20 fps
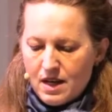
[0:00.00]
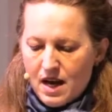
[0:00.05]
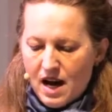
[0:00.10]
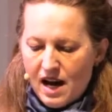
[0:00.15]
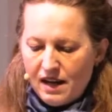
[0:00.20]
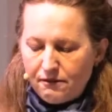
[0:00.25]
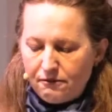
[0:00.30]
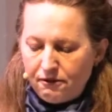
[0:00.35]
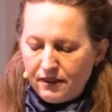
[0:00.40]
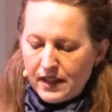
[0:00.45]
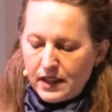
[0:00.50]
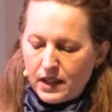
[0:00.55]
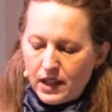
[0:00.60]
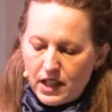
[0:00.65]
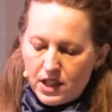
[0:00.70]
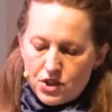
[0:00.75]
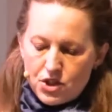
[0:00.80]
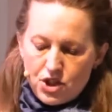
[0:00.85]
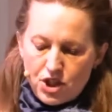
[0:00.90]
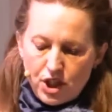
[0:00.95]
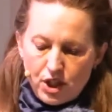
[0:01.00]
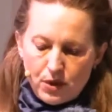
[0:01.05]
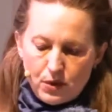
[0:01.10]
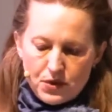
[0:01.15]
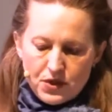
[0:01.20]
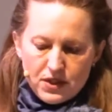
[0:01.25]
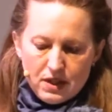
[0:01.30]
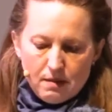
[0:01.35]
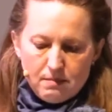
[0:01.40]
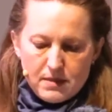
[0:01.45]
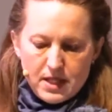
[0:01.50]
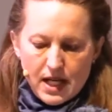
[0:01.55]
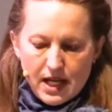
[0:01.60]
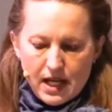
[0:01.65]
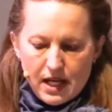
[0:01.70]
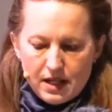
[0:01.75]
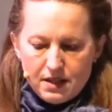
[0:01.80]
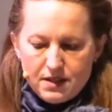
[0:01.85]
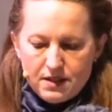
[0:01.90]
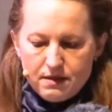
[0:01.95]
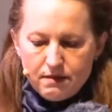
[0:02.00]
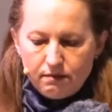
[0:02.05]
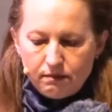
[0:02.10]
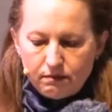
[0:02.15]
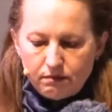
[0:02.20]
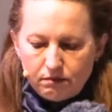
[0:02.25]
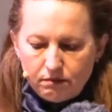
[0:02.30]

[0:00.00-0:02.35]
I feel it too some days.